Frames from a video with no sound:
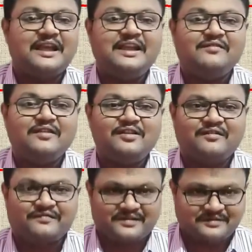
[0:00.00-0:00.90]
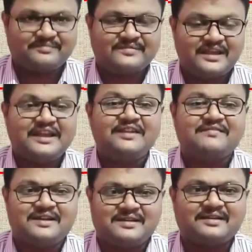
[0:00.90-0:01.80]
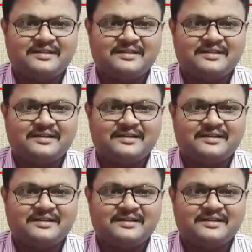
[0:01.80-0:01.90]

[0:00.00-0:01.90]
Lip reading: Any one of it. Any one.